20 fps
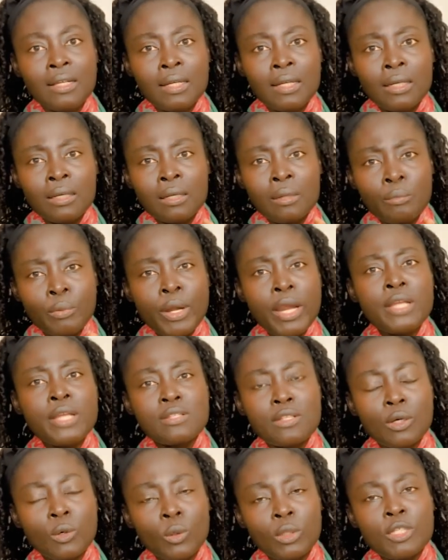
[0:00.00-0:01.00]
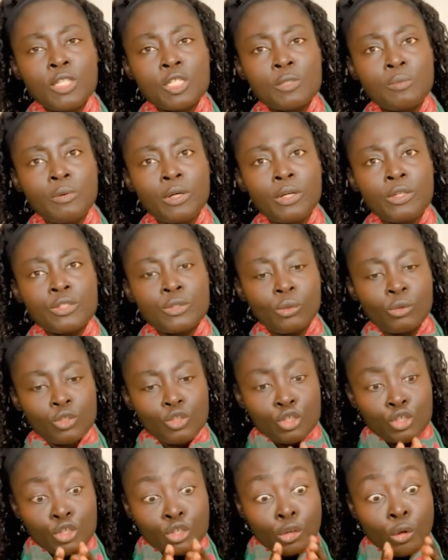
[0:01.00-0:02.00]
Pray to the Holy Spirit to
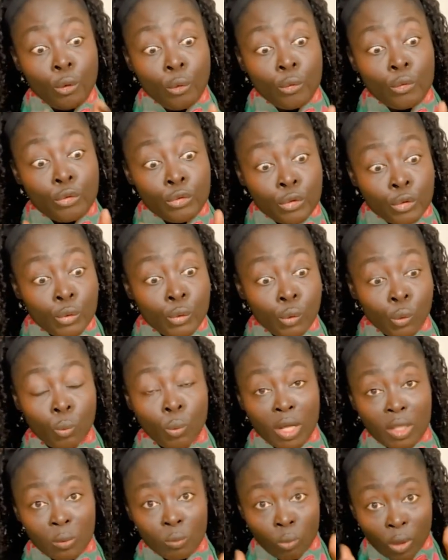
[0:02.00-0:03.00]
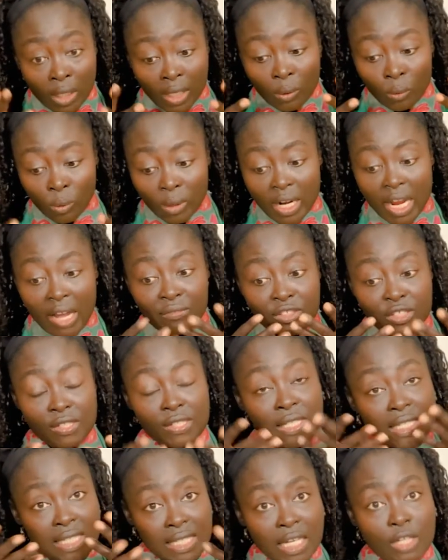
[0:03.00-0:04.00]
show you whether what, what I've
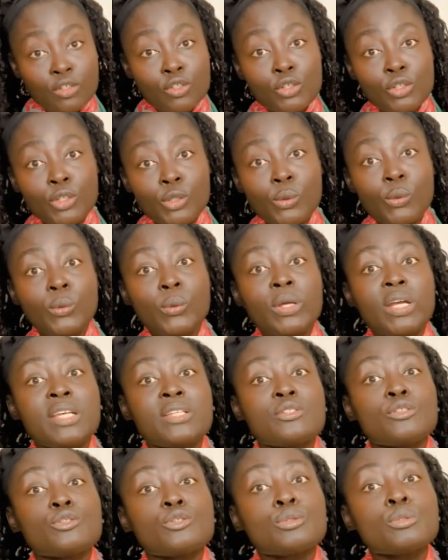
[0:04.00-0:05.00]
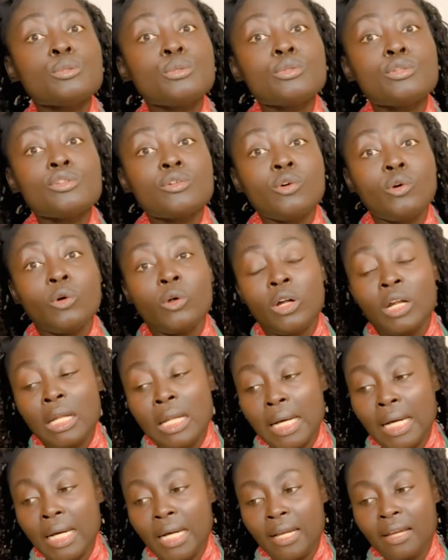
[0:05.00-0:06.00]
just said to you is the truth or a
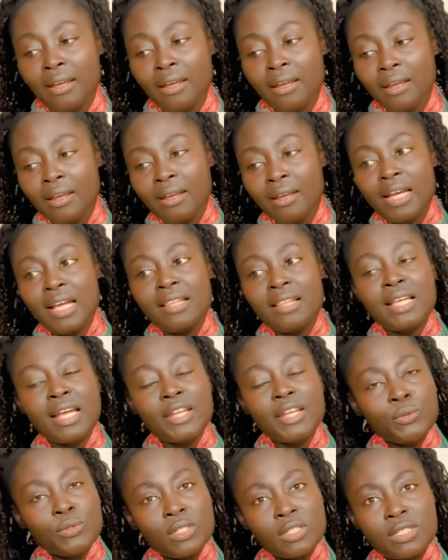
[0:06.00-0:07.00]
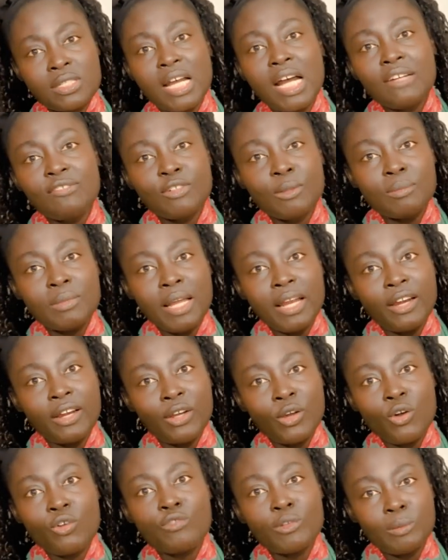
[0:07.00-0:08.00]
lie. And then you decide from there and
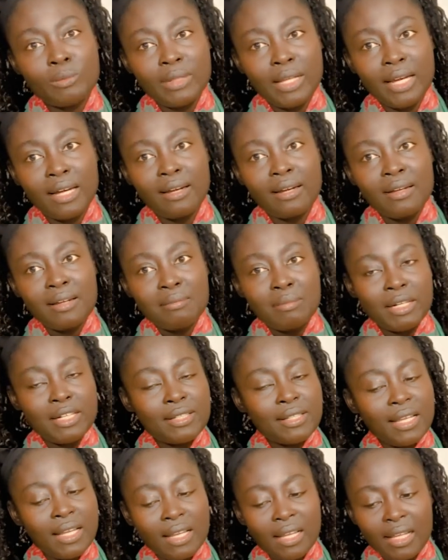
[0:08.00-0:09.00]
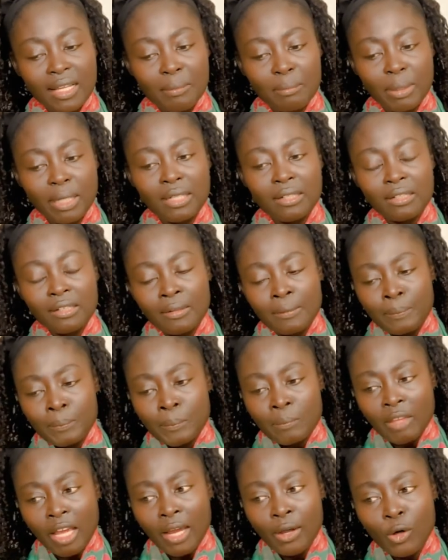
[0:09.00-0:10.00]
go from there. But it but
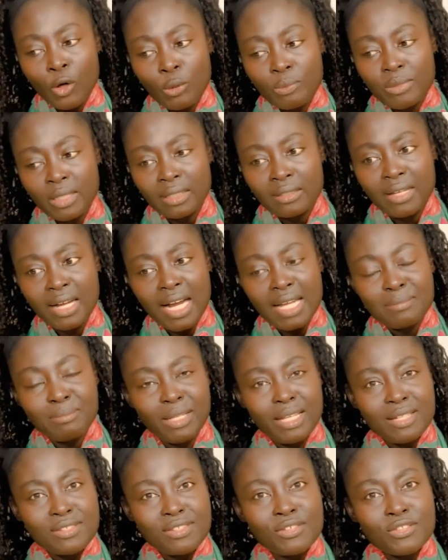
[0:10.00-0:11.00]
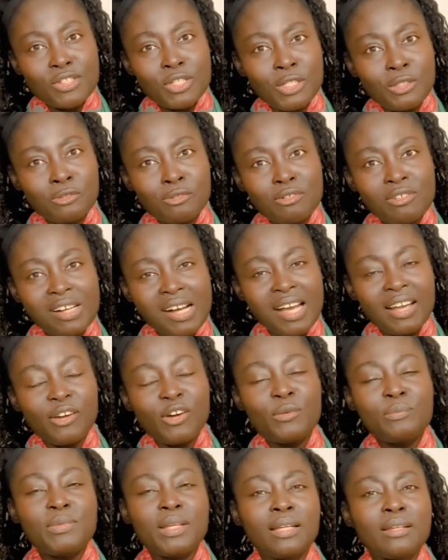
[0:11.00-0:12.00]
I hope that God blesses you. I
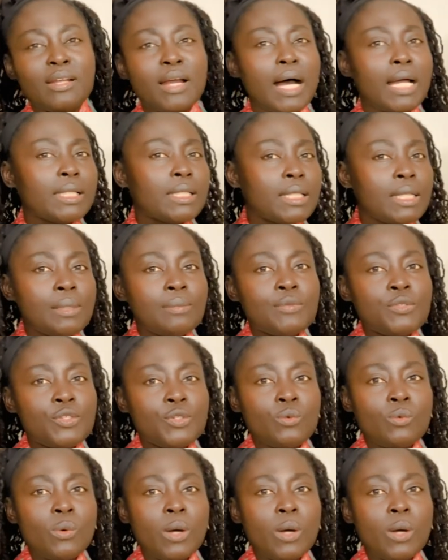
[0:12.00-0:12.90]
hope that God keeps you.